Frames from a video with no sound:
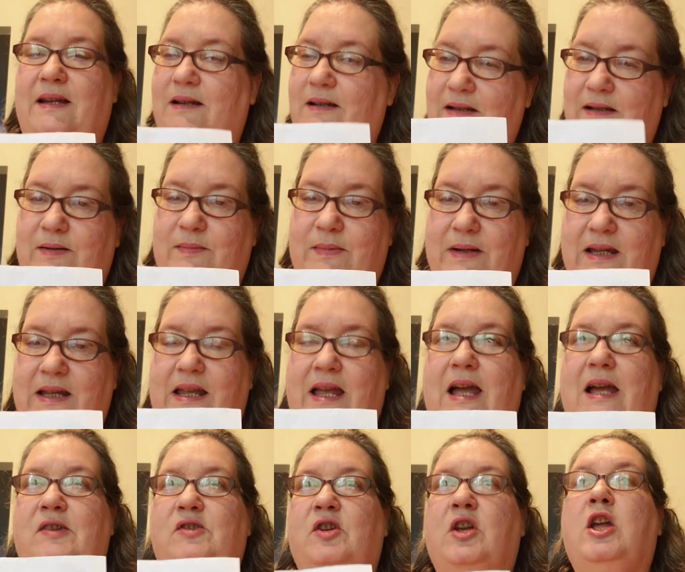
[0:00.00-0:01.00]
Oh my
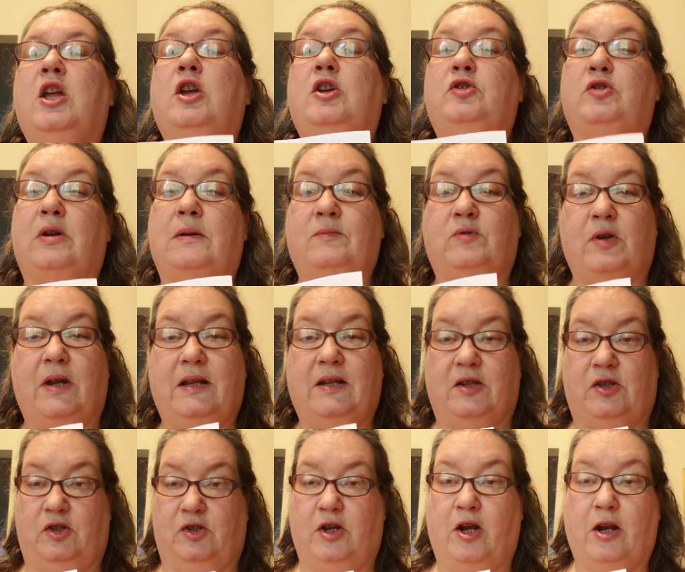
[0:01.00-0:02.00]
gosh. So I'm trying
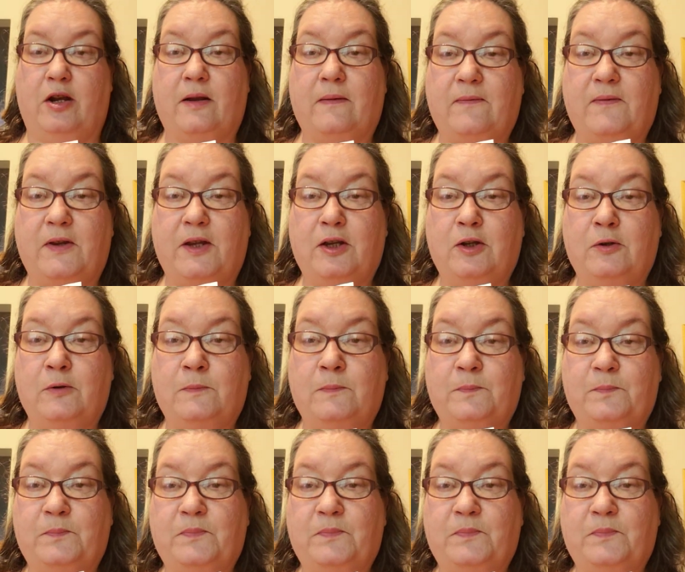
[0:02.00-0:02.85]
to start a few.